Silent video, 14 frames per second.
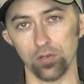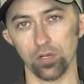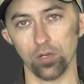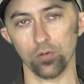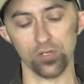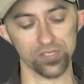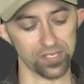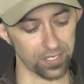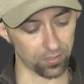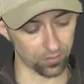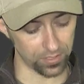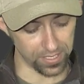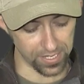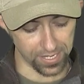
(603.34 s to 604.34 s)
holders
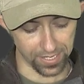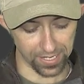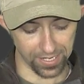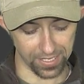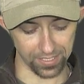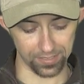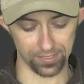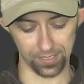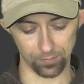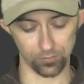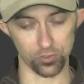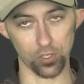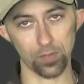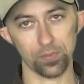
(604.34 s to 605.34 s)
now, and
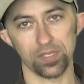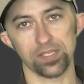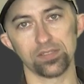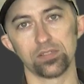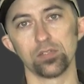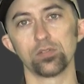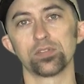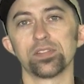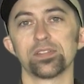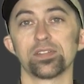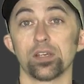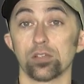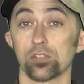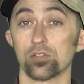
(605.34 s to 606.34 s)
I'm dropping these deuces
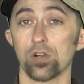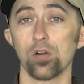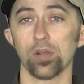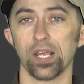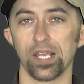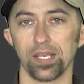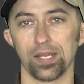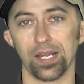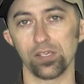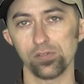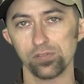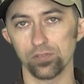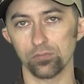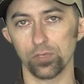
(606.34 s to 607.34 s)
strong hand. I
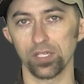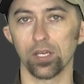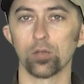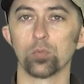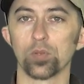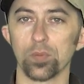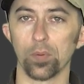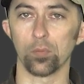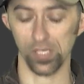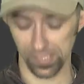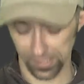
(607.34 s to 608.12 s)
used to reload with my weak